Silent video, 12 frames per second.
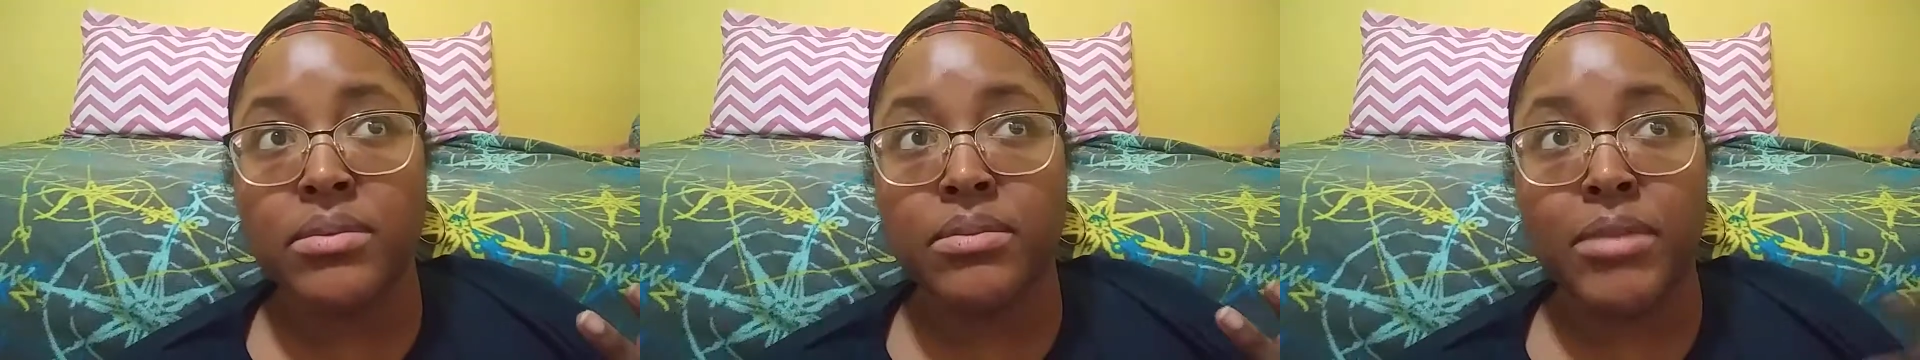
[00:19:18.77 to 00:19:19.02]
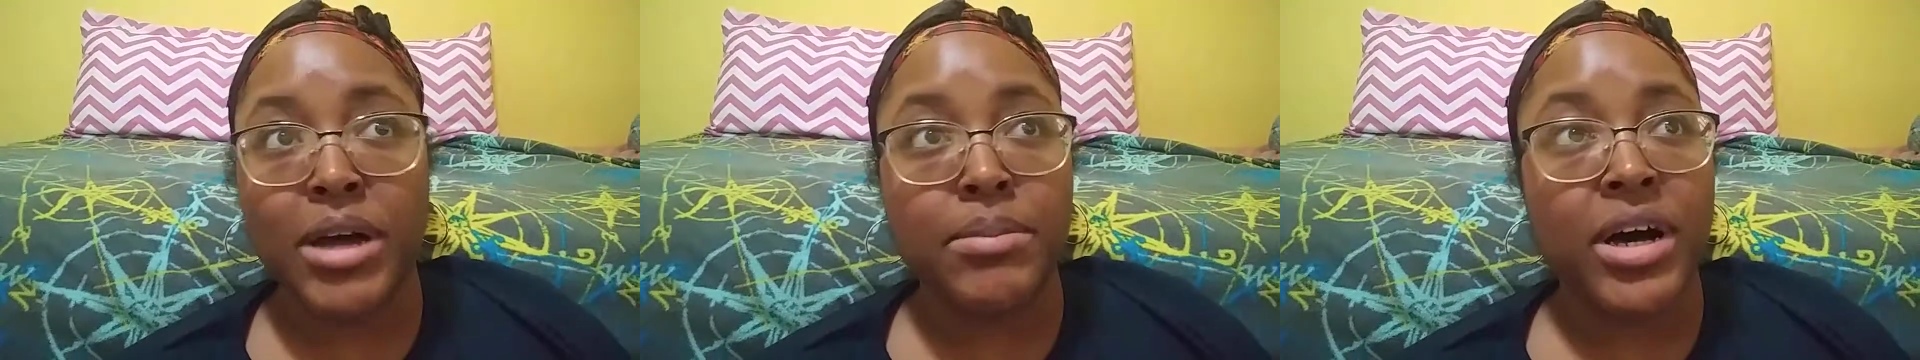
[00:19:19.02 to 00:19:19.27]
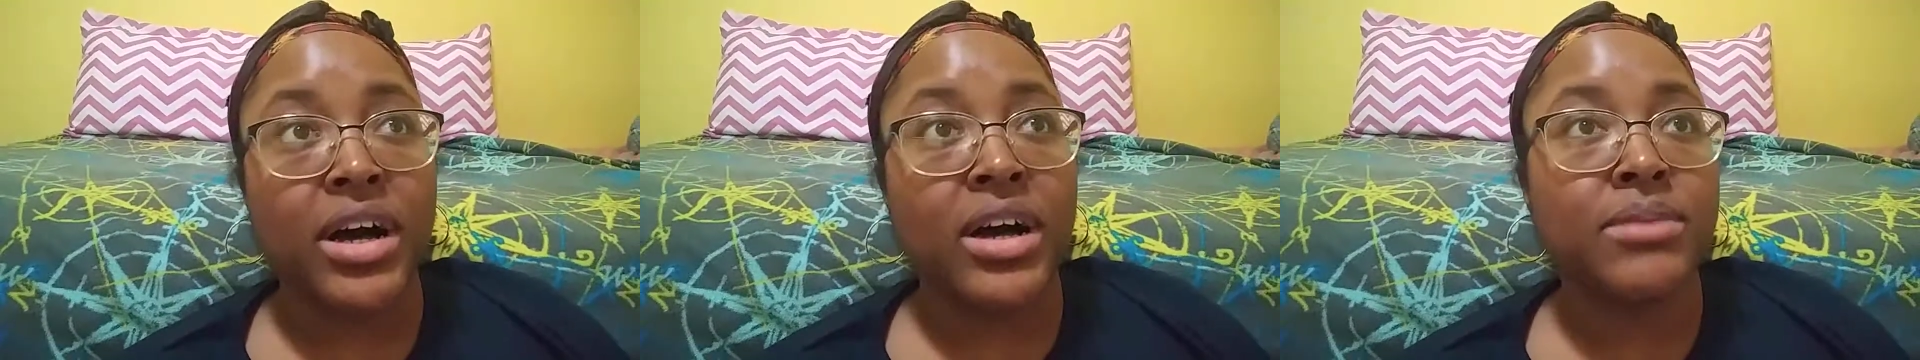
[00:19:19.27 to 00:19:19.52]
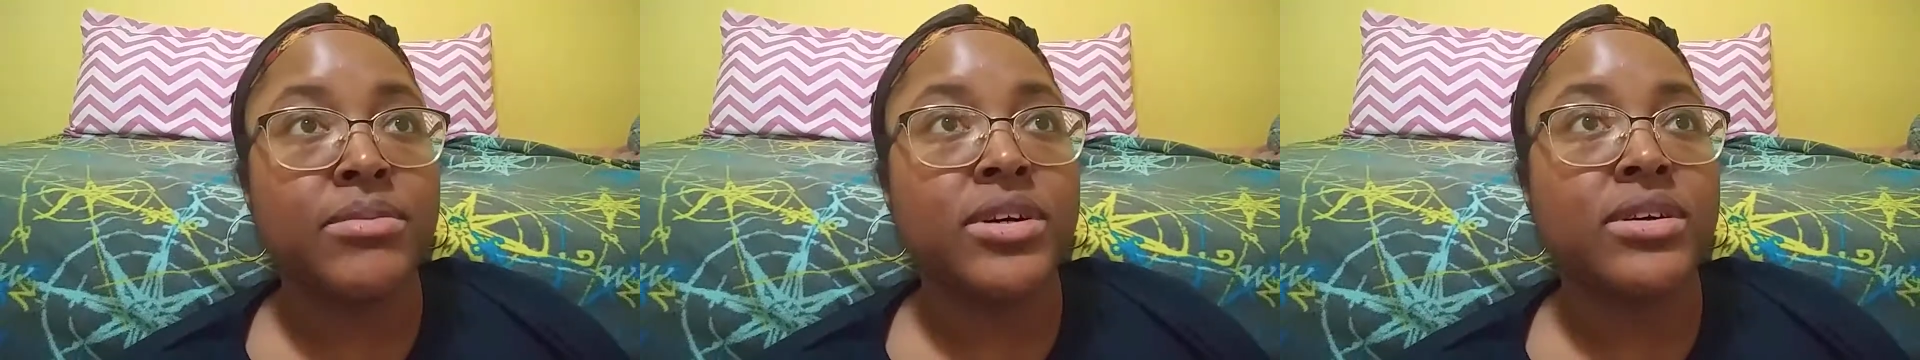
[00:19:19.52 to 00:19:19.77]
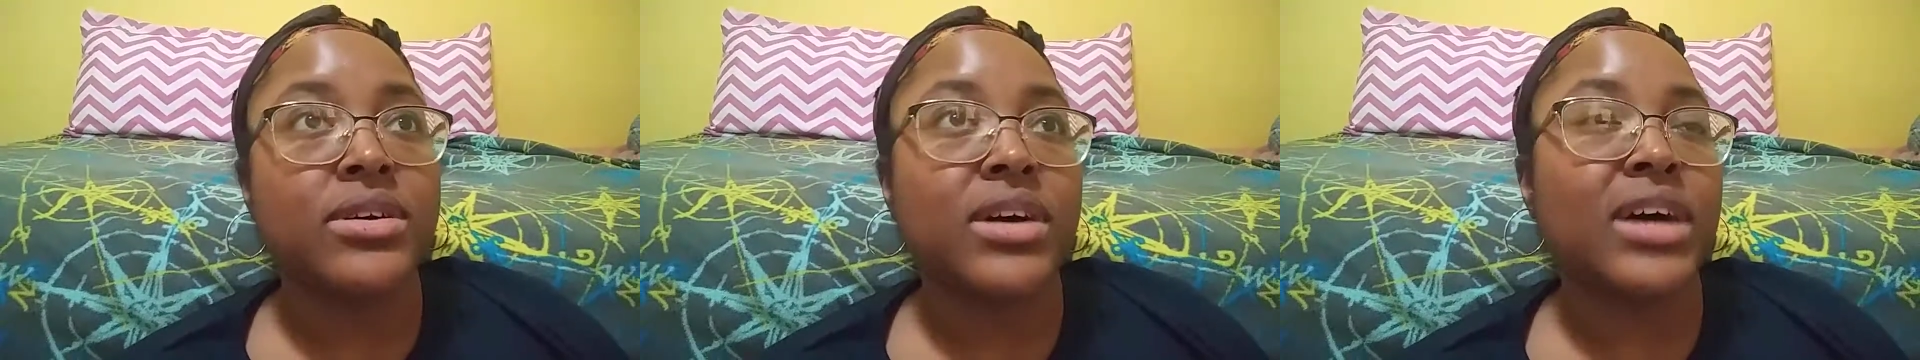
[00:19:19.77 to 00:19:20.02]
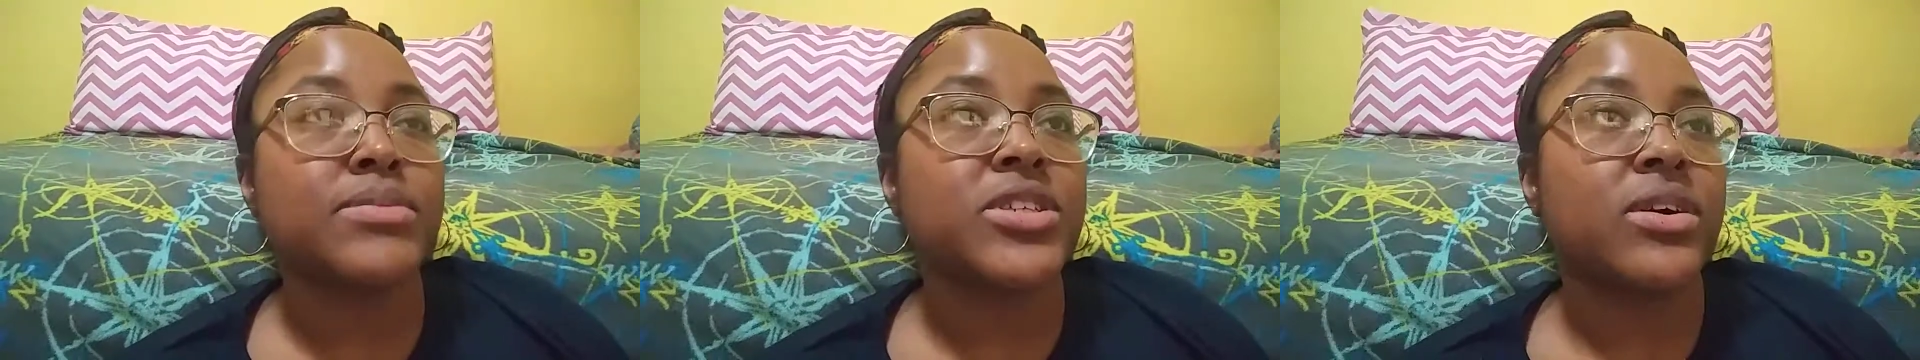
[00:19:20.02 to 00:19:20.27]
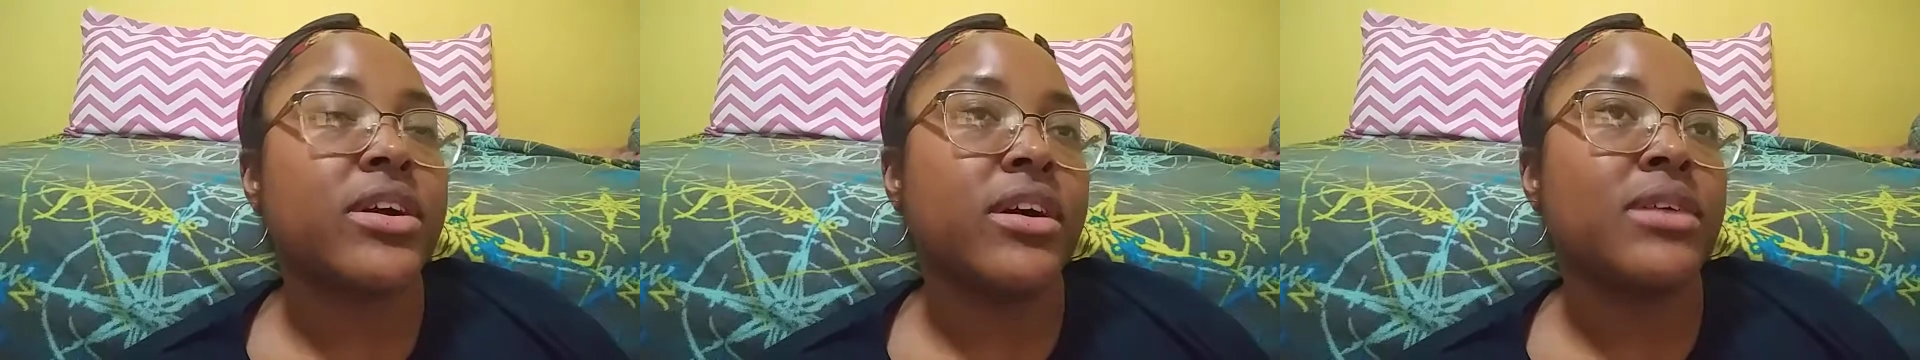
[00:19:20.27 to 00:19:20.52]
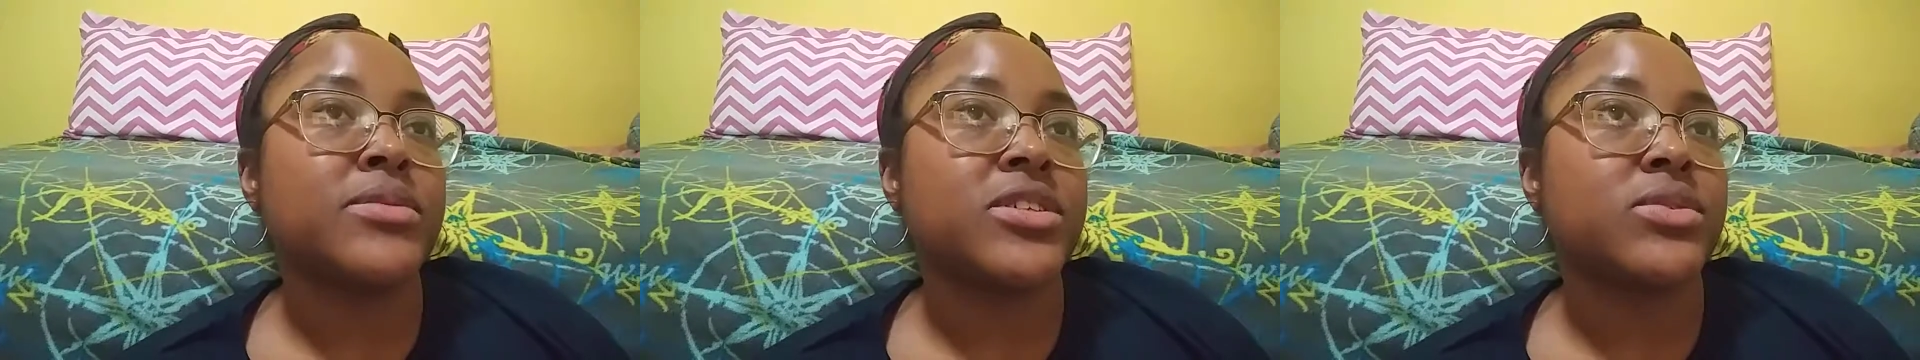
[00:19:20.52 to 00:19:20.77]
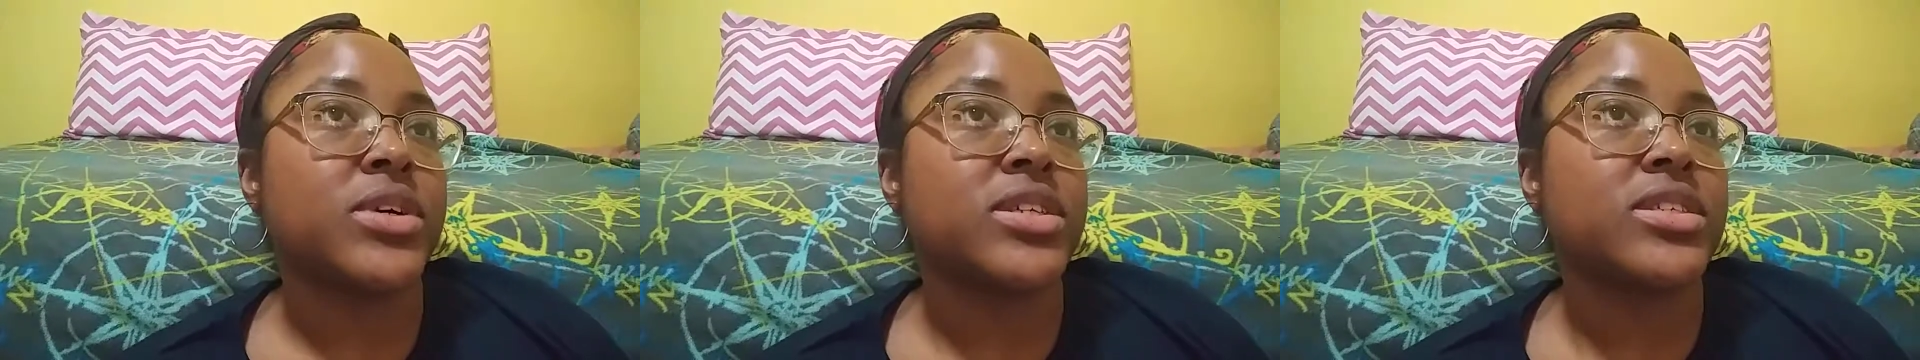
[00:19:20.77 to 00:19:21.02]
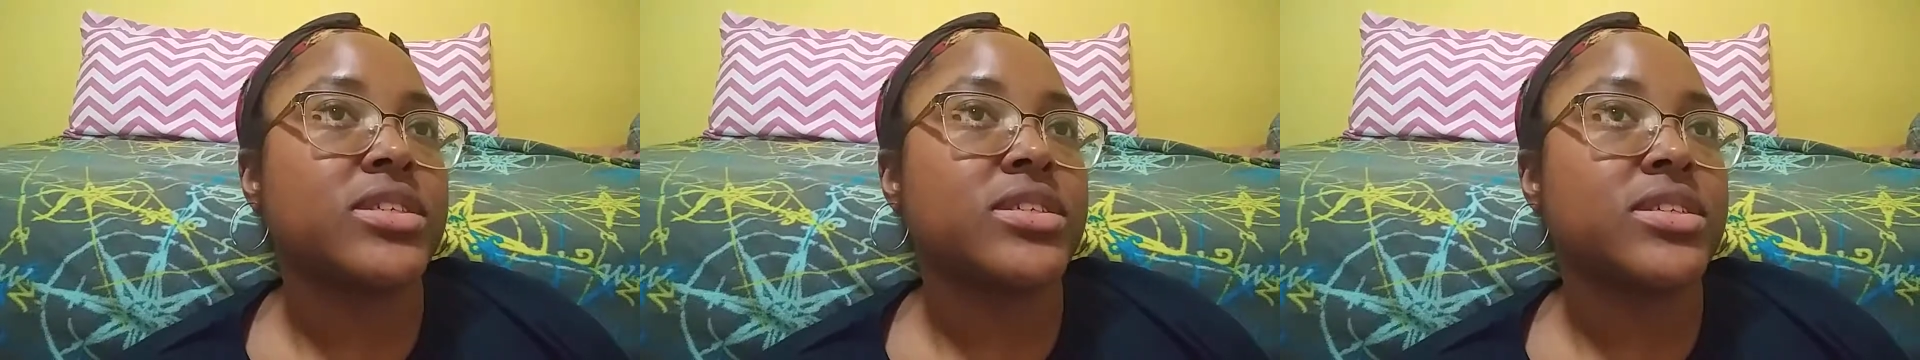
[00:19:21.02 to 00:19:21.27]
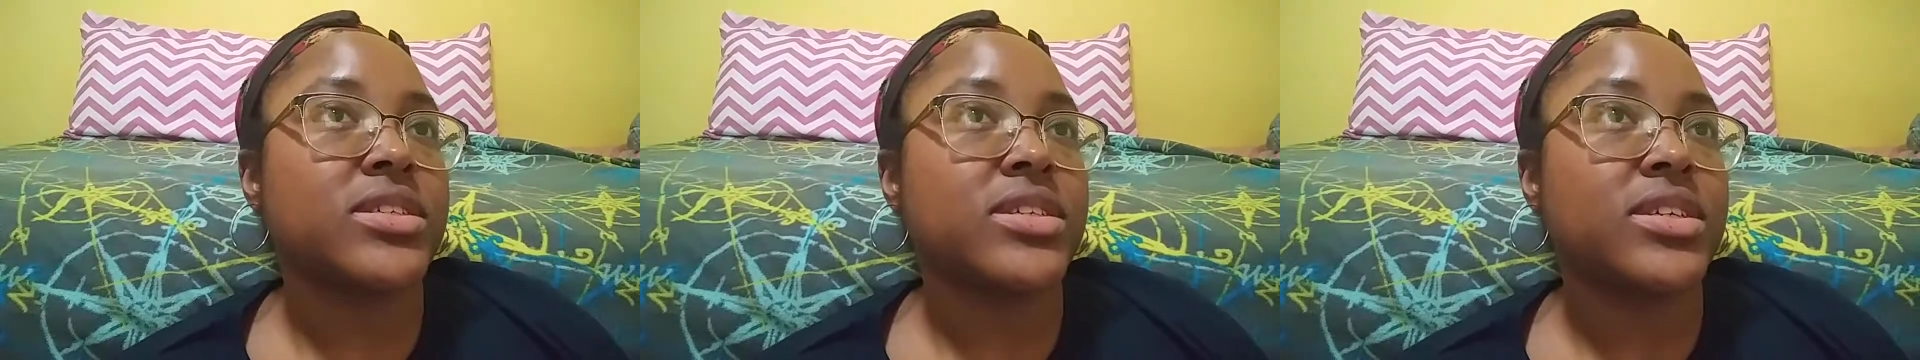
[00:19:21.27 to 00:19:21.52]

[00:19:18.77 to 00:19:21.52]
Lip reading: my mom?" I'm sorry, y'all. I'm just watching this.